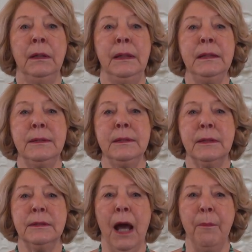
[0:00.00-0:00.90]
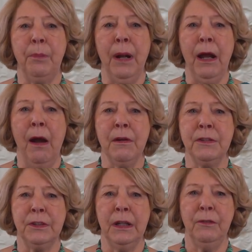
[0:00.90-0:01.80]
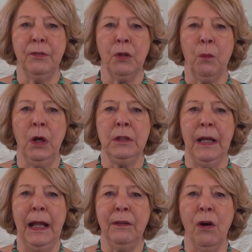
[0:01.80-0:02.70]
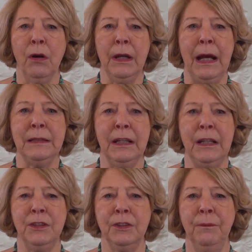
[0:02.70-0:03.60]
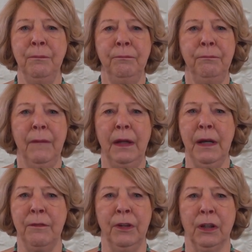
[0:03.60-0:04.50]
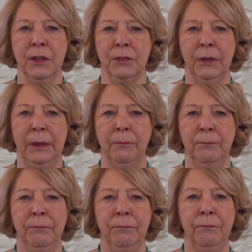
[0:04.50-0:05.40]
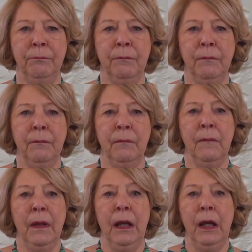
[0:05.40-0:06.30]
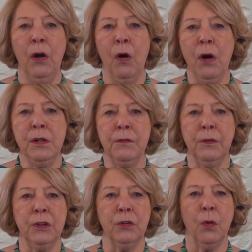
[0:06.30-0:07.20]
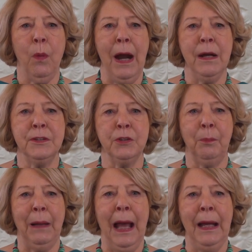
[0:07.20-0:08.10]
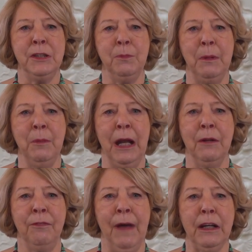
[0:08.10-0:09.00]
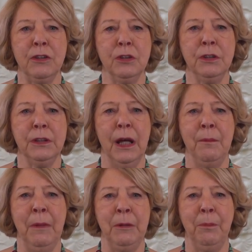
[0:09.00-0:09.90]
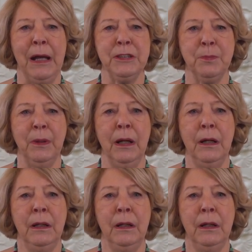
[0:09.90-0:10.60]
This is the top priority for the World Health Organization and every country. In order for the required supply to be manufactured and made possible,